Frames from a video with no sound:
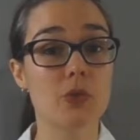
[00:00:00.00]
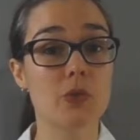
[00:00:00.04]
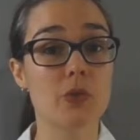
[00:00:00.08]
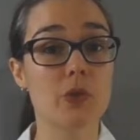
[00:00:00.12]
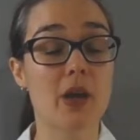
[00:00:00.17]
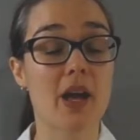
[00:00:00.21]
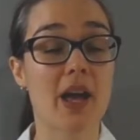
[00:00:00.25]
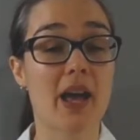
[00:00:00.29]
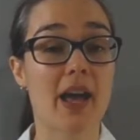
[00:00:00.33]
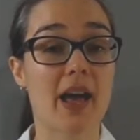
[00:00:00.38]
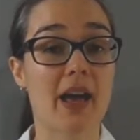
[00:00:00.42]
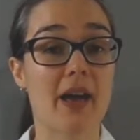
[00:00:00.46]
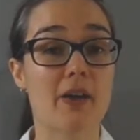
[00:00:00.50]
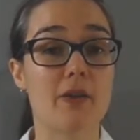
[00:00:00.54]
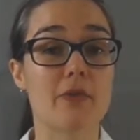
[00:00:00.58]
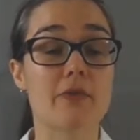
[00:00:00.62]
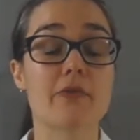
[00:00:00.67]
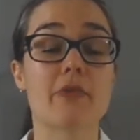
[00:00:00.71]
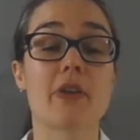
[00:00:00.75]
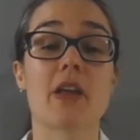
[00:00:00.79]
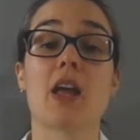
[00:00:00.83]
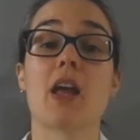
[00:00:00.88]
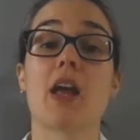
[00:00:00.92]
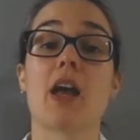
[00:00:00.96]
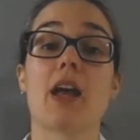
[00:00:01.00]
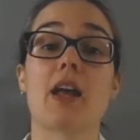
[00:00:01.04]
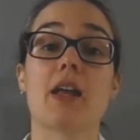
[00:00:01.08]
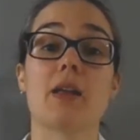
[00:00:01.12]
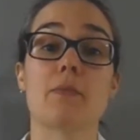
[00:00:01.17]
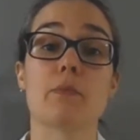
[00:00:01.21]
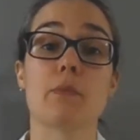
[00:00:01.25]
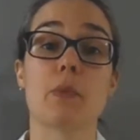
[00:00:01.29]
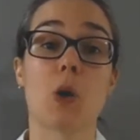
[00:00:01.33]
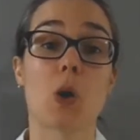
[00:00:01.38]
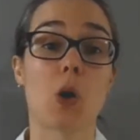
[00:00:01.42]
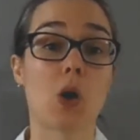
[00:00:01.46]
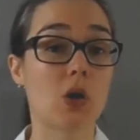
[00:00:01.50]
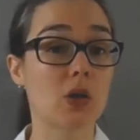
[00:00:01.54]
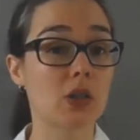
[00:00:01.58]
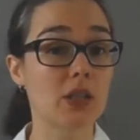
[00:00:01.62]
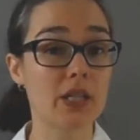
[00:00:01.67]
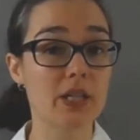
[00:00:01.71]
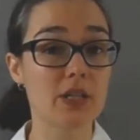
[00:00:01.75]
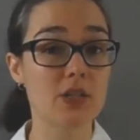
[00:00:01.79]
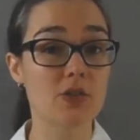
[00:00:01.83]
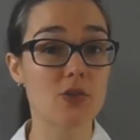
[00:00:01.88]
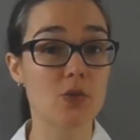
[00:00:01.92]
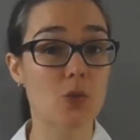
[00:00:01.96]
you have a
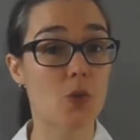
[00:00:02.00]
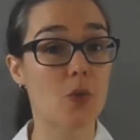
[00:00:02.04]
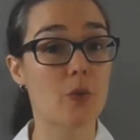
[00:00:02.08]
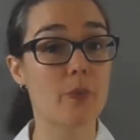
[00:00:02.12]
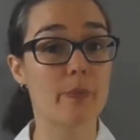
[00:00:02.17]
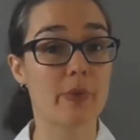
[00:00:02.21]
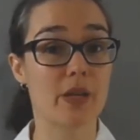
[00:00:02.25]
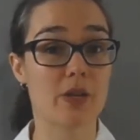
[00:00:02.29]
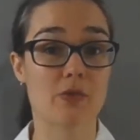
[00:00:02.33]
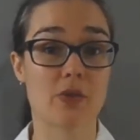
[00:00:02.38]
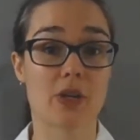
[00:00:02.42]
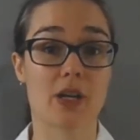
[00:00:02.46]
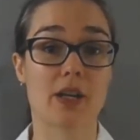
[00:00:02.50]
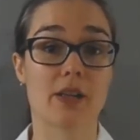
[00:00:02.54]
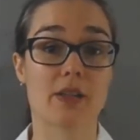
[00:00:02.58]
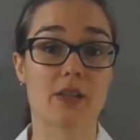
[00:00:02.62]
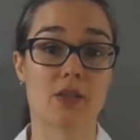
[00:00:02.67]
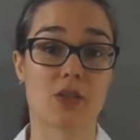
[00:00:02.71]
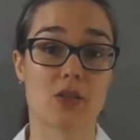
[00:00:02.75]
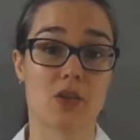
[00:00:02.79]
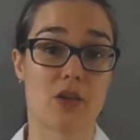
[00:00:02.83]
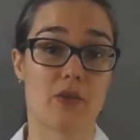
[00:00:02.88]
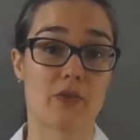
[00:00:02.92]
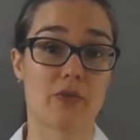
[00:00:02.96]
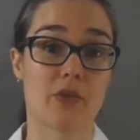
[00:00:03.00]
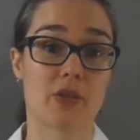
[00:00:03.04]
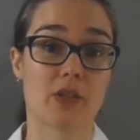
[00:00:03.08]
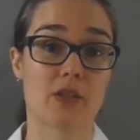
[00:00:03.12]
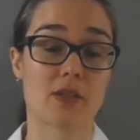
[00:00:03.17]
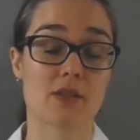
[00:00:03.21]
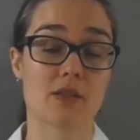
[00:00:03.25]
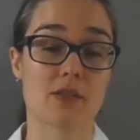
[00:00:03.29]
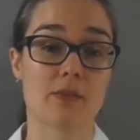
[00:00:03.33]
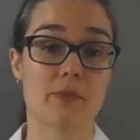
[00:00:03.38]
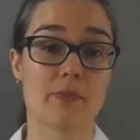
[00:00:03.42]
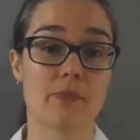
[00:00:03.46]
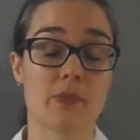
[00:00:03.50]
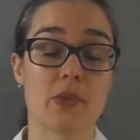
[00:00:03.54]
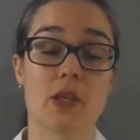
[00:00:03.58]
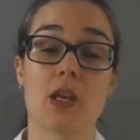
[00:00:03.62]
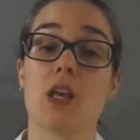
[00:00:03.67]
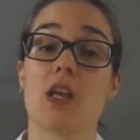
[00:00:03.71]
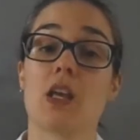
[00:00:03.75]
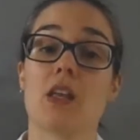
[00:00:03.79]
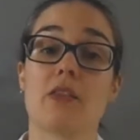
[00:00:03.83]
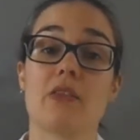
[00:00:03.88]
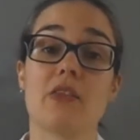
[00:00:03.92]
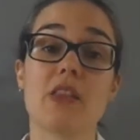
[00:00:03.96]
polished or mirror surface.
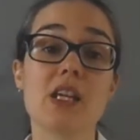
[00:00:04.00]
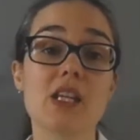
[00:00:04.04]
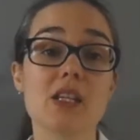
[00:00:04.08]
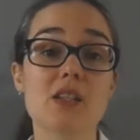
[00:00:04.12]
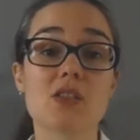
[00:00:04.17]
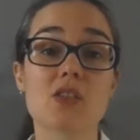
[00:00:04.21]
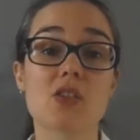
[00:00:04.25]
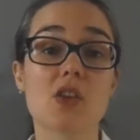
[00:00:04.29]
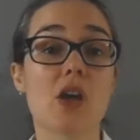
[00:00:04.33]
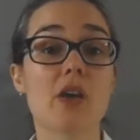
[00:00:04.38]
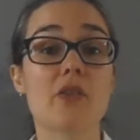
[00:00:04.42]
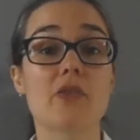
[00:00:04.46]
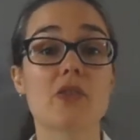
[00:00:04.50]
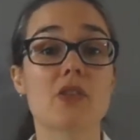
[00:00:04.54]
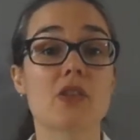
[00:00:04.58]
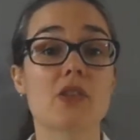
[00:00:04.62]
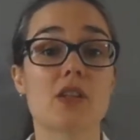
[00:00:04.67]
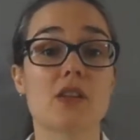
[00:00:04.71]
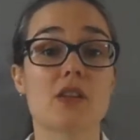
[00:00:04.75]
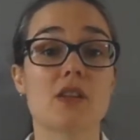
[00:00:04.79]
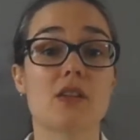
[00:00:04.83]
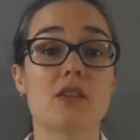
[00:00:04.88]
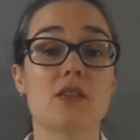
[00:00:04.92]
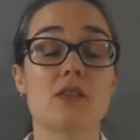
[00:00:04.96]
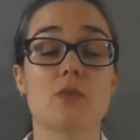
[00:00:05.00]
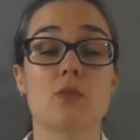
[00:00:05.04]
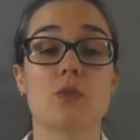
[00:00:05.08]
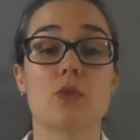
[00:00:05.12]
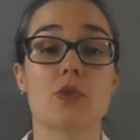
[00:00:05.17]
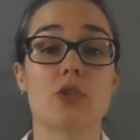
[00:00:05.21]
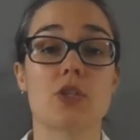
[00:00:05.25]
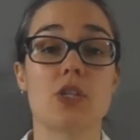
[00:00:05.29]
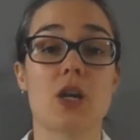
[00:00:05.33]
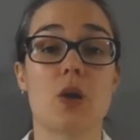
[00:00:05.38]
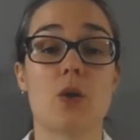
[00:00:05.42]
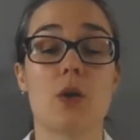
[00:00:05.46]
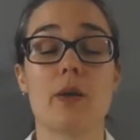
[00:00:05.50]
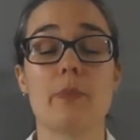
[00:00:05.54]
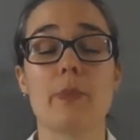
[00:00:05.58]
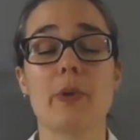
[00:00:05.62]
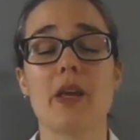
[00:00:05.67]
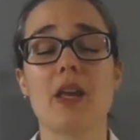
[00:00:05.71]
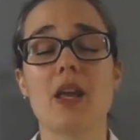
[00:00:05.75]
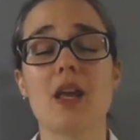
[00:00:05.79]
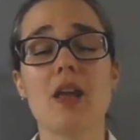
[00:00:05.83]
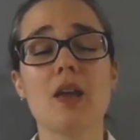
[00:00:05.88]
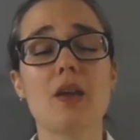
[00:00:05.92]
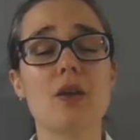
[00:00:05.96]
These surfaces will show
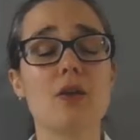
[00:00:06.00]
up